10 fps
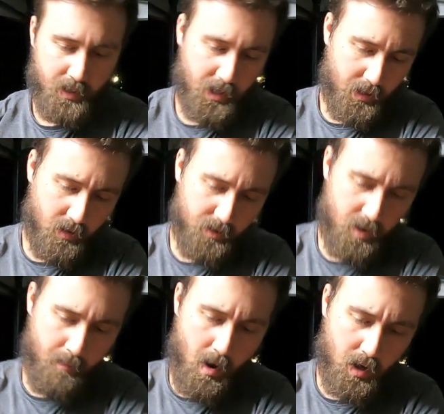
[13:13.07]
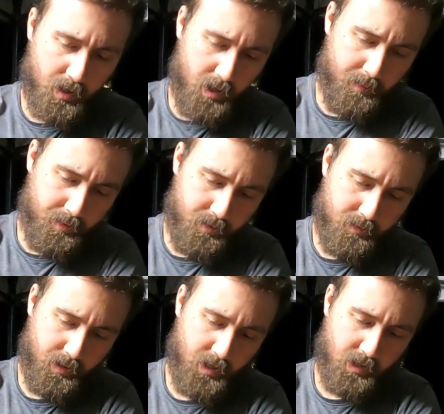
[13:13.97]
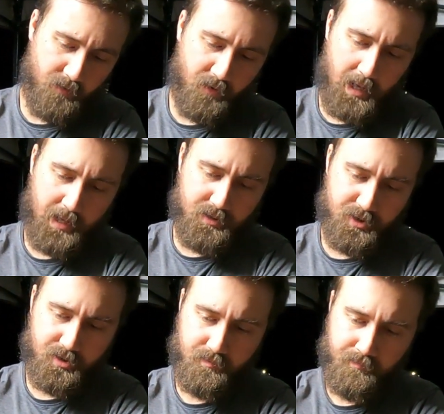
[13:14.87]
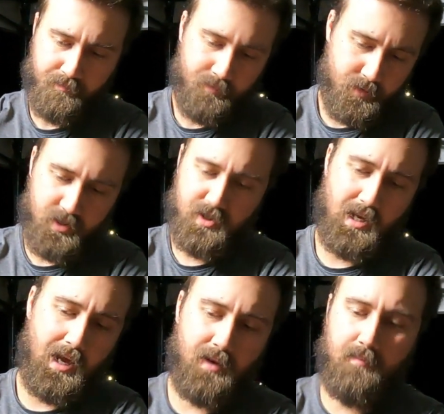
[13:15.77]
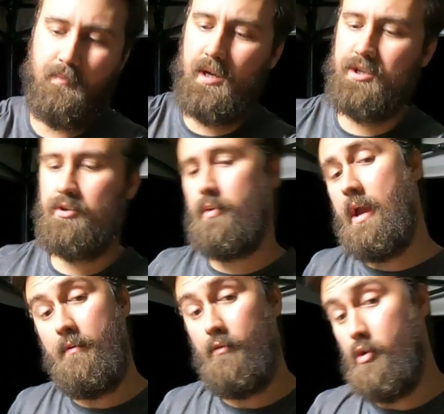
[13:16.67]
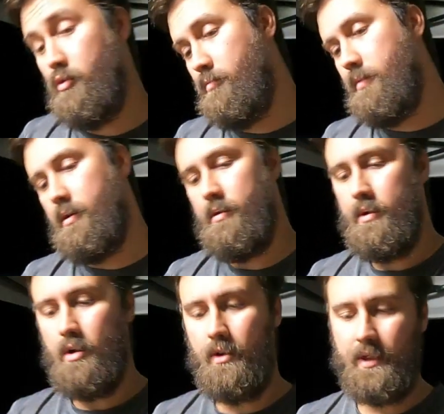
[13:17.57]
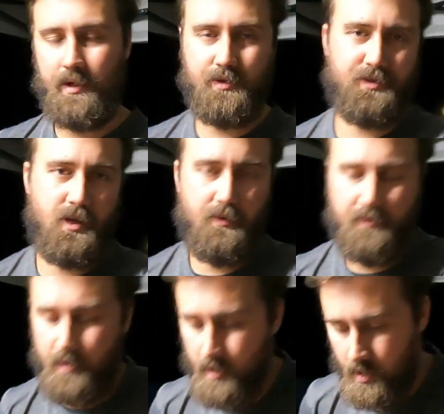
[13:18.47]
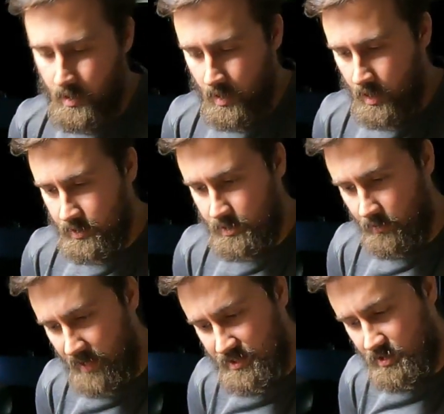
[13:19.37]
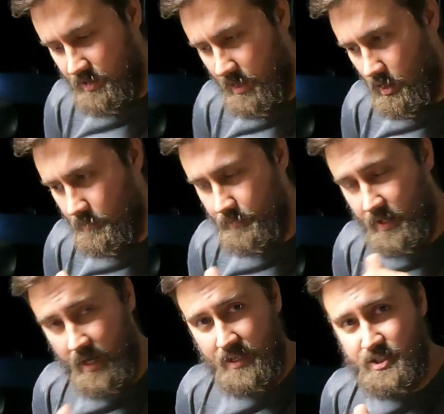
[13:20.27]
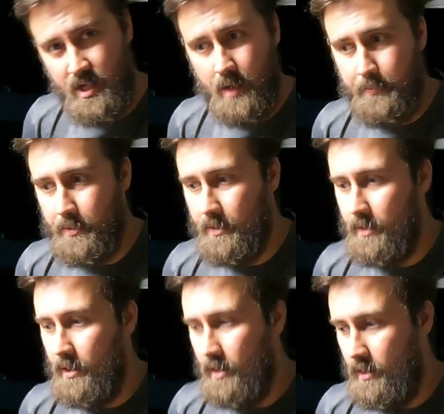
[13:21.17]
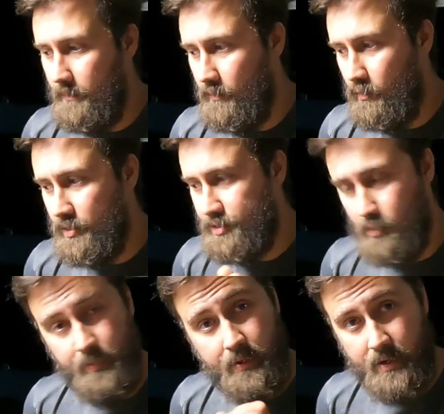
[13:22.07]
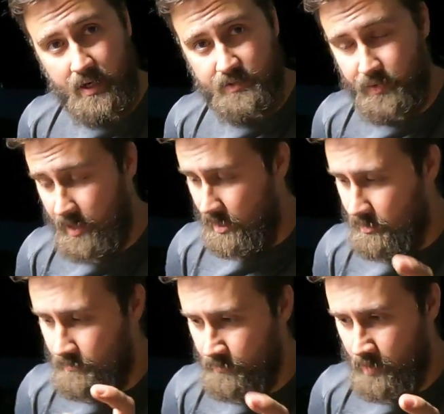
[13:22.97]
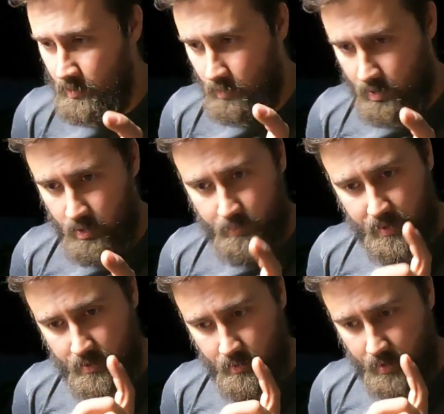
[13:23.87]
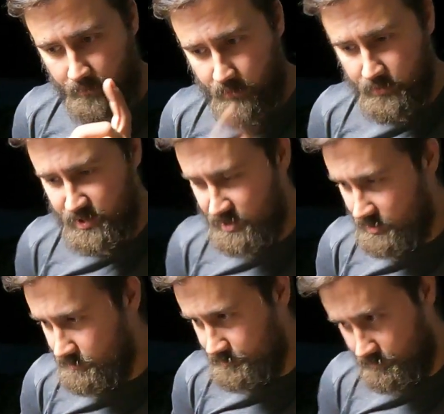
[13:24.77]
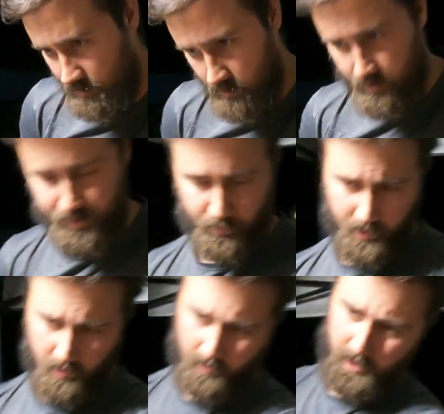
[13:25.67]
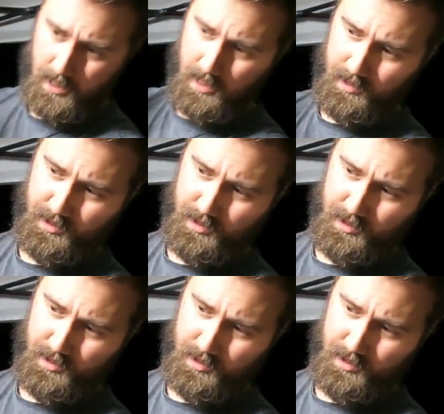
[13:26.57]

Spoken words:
getting it on there and mock up, getting the flange set, making sure we have room, all that good stuff. So that's on there. The next step, which will be in the next video, we're going to be doing fuel system, which we already got